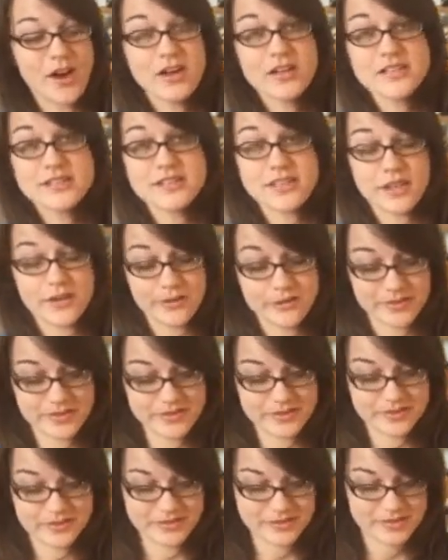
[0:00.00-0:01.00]
Also,
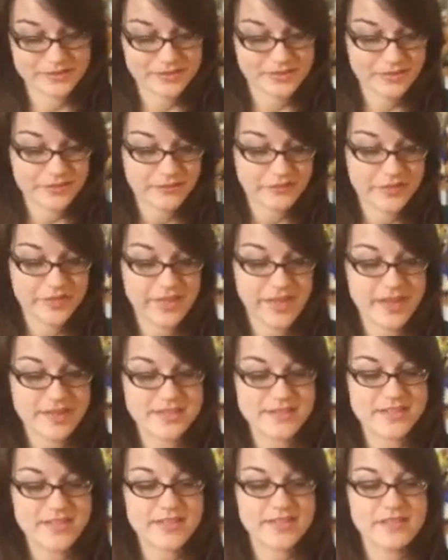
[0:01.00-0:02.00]
for the
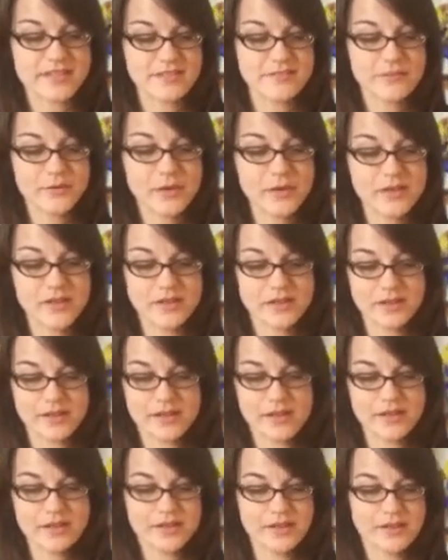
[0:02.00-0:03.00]
N64,
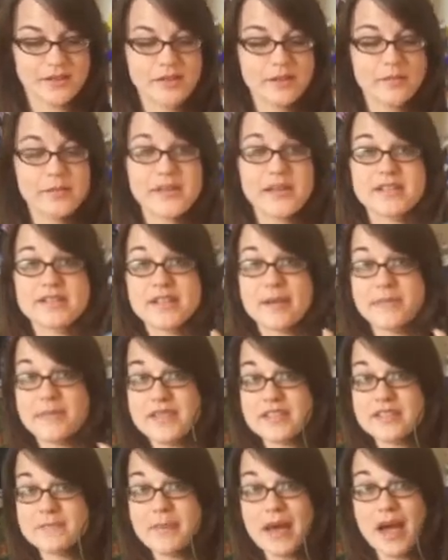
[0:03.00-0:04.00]
picked up
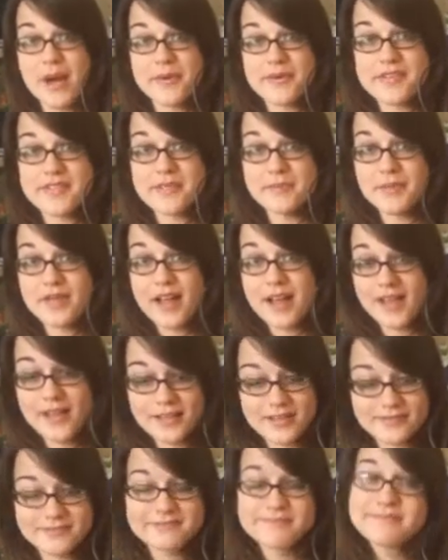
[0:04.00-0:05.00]
this power supply.